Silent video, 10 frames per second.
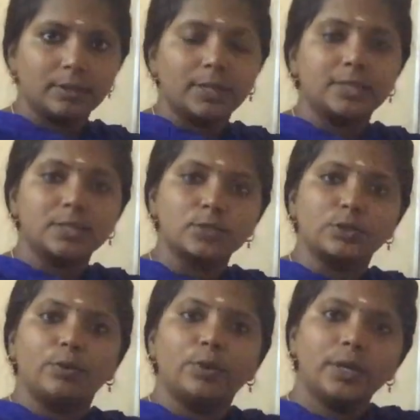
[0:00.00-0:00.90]
it is
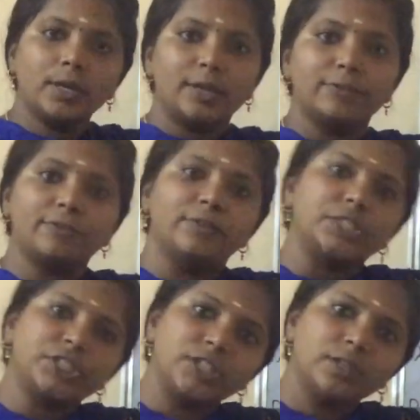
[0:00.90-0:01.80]
going and
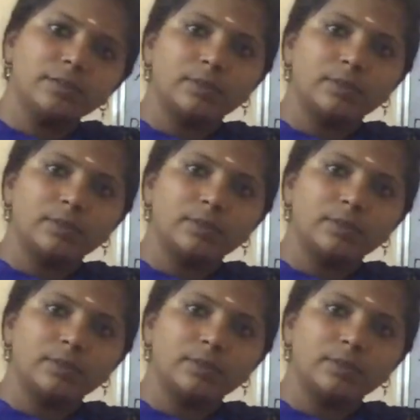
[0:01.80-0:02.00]
fetching